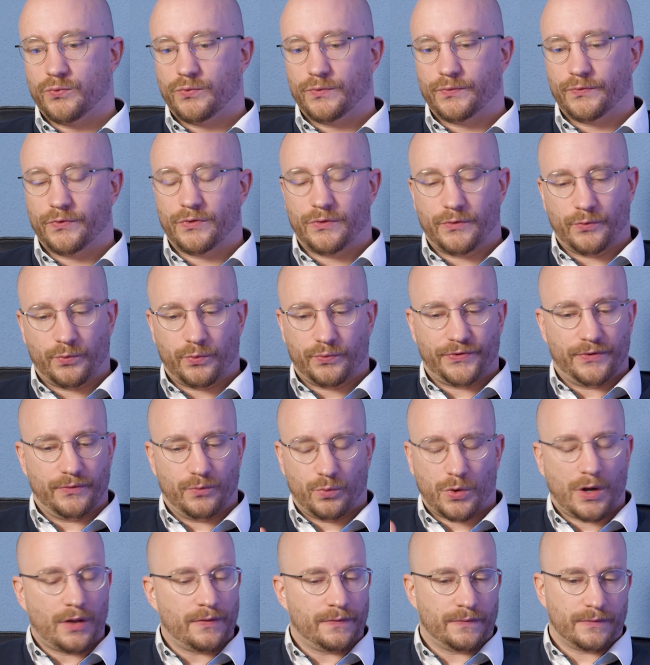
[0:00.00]
the
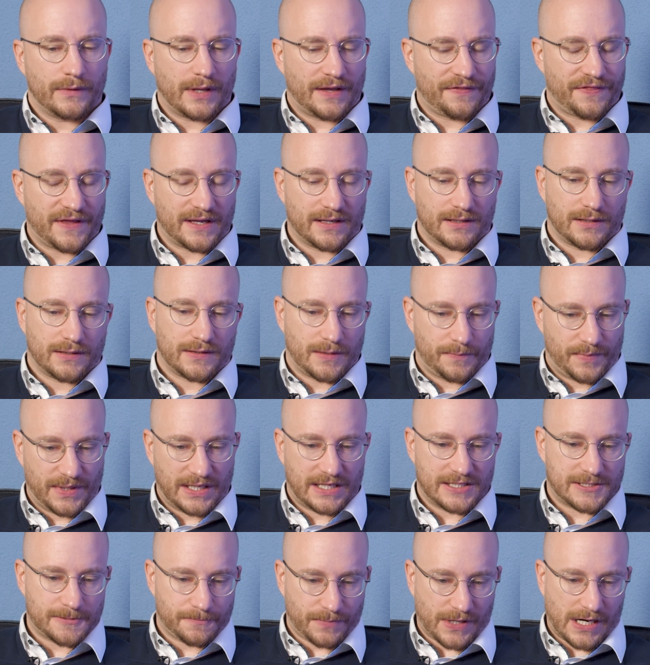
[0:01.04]
one, I think the
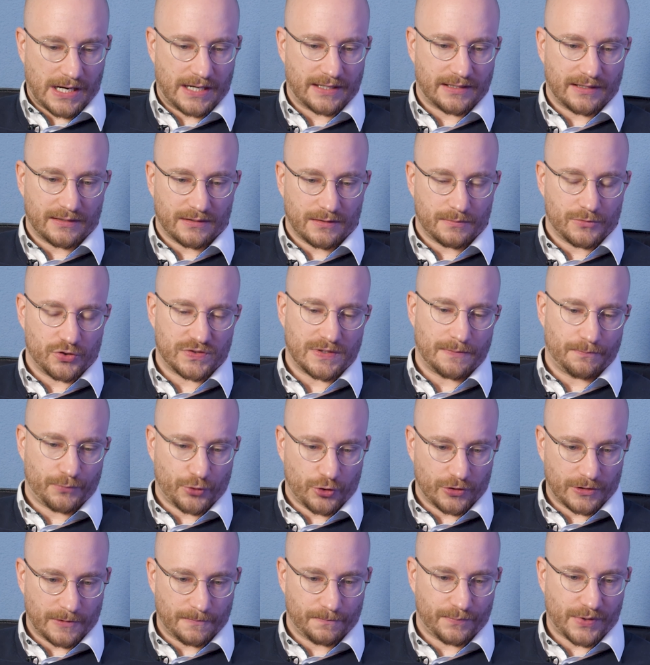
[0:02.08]
biggest part and the most
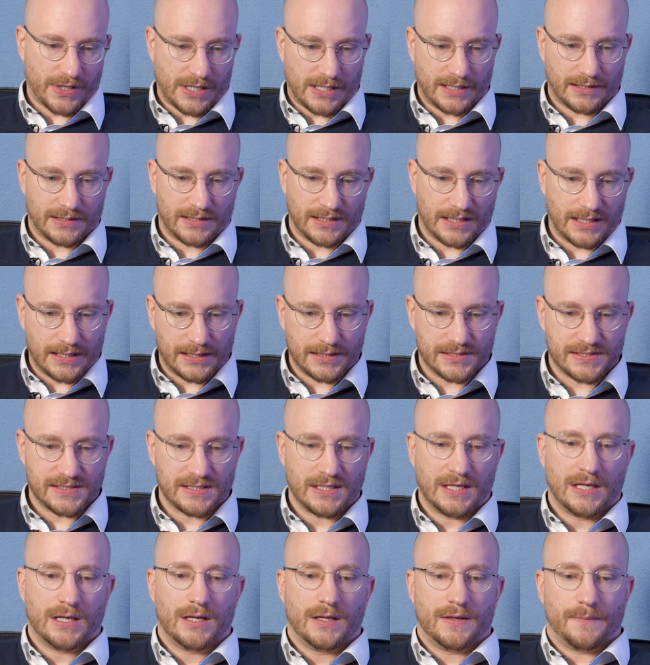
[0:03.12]
important part is
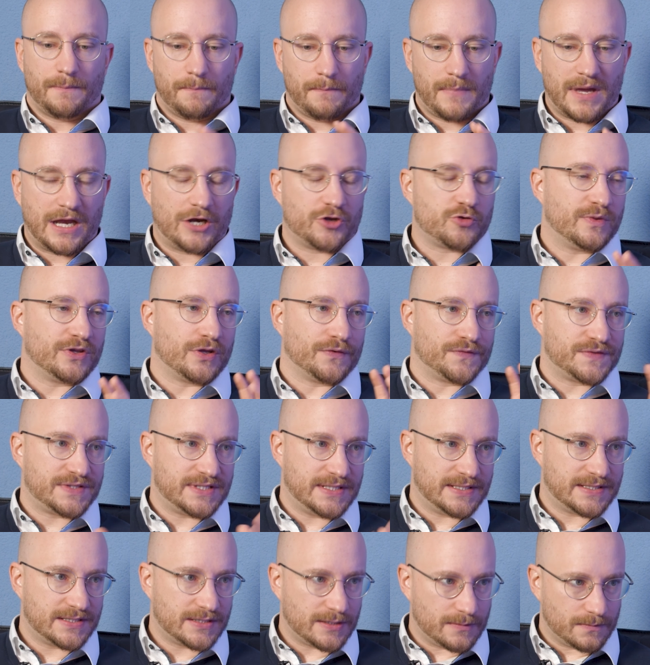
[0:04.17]
management of
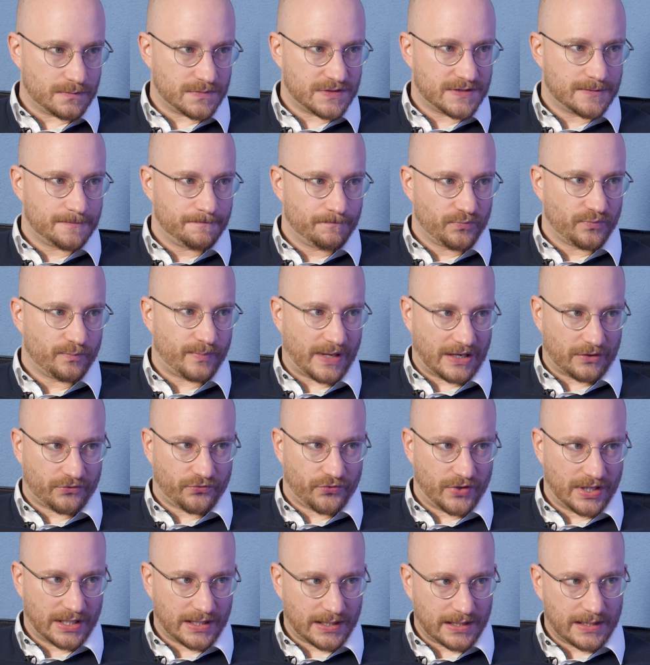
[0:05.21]
systems.
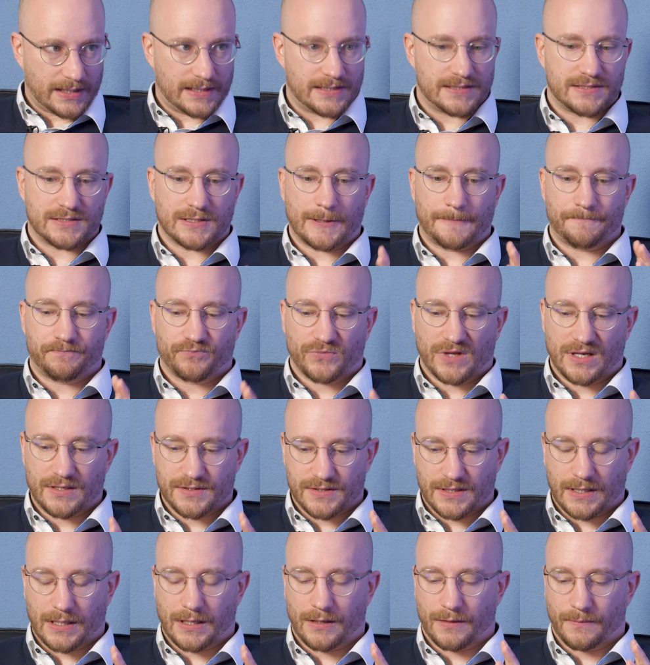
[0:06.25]
Bankfrick is a,
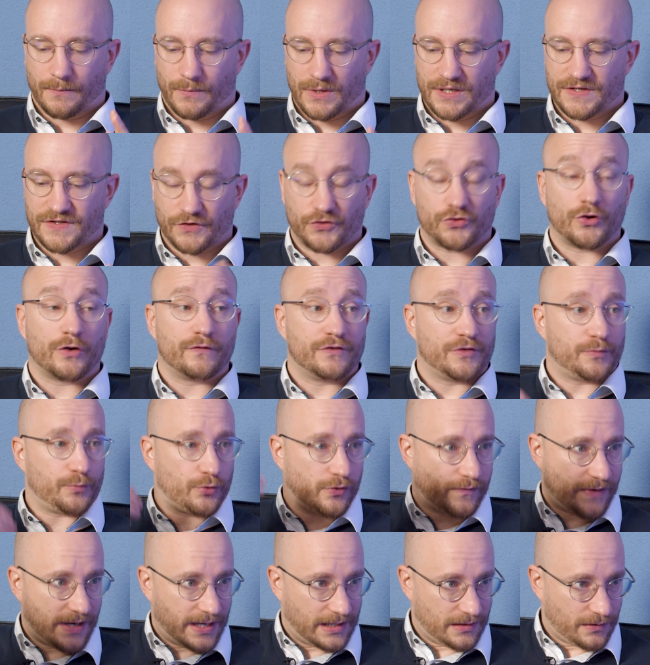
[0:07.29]
um, is a service
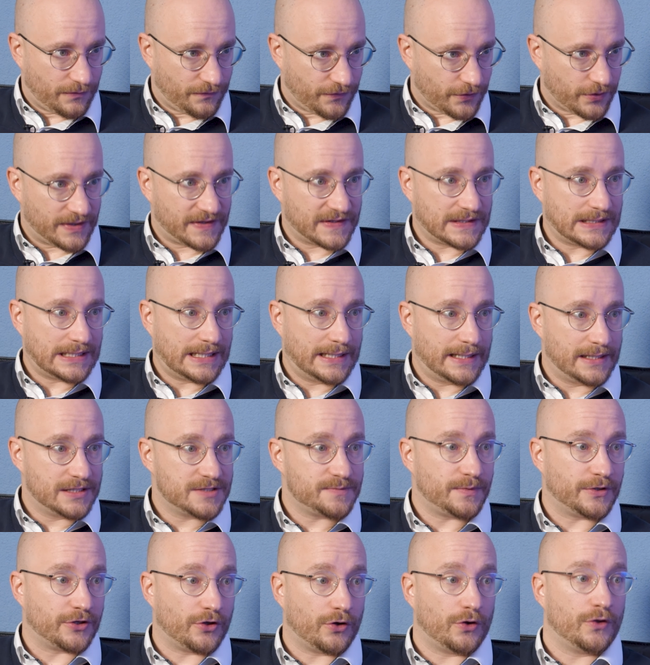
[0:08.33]
provider for its clients, but
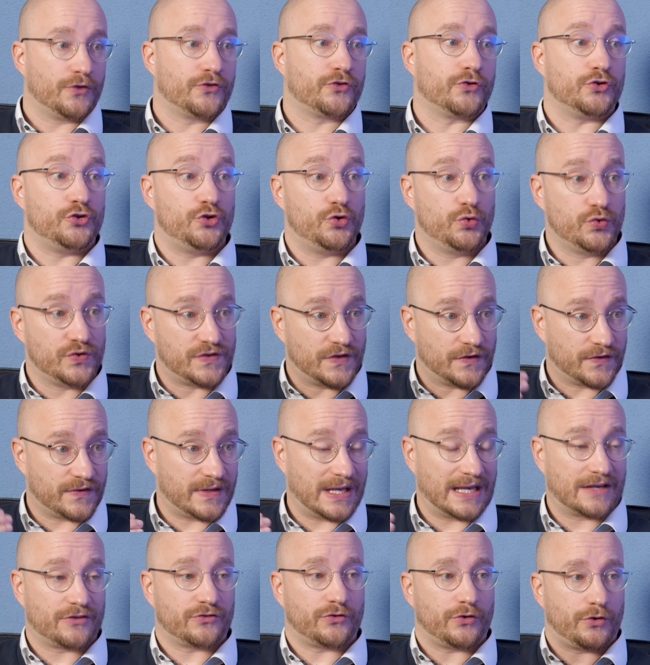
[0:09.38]
also uses
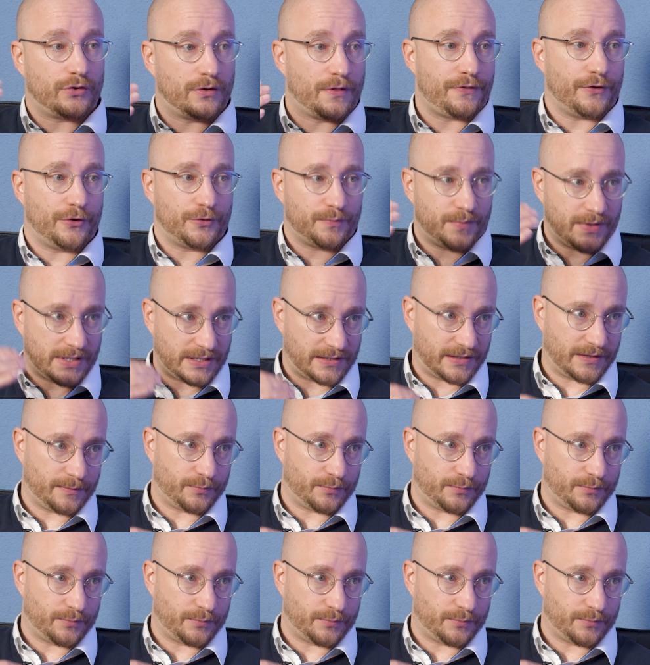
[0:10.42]
external third-party